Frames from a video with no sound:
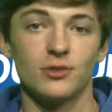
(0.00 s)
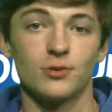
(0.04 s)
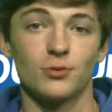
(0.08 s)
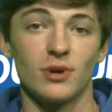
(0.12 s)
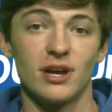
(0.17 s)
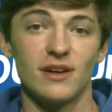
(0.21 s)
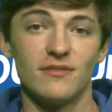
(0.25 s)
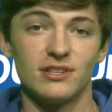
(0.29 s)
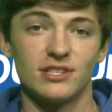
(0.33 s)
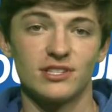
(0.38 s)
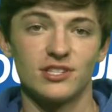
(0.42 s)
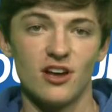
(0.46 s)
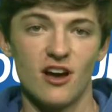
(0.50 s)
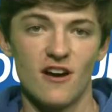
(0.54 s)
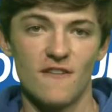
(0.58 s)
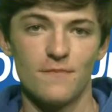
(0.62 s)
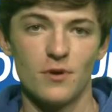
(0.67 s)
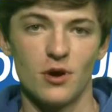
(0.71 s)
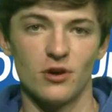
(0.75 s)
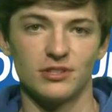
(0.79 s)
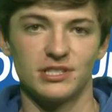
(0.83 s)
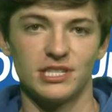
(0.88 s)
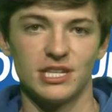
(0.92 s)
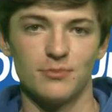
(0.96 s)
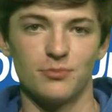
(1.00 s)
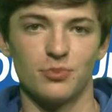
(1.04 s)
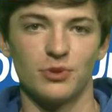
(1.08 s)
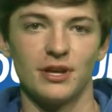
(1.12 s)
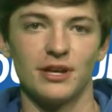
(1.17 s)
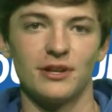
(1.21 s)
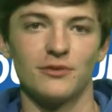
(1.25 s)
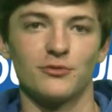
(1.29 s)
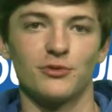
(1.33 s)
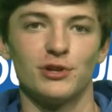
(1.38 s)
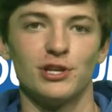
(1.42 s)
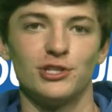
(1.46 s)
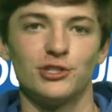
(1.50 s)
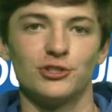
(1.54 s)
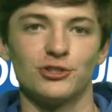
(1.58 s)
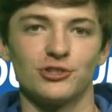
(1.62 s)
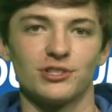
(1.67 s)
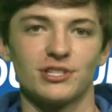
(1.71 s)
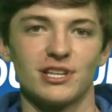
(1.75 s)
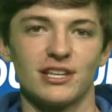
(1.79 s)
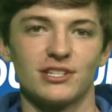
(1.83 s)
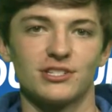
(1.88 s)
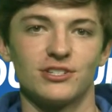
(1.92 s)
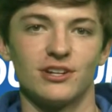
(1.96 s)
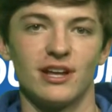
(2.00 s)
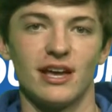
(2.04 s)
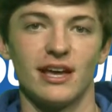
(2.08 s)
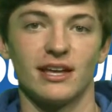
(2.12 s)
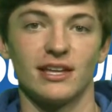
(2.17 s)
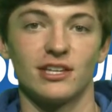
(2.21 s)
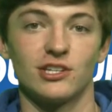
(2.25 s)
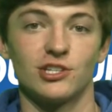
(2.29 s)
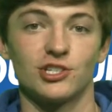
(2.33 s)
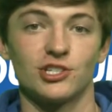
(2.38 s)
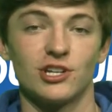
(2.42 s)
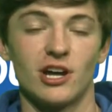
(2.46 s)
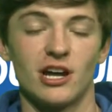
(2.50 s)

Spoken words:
The Ravens softball team played in regionals yesterday against